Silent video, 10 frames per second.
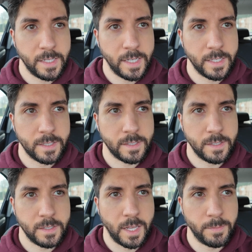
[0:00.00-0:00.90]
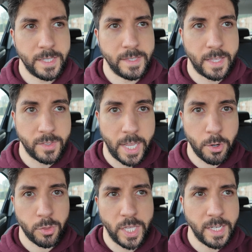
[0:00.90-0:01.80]
It's something that
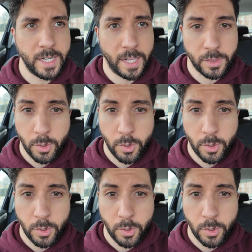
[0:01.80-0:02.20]
they're thinking in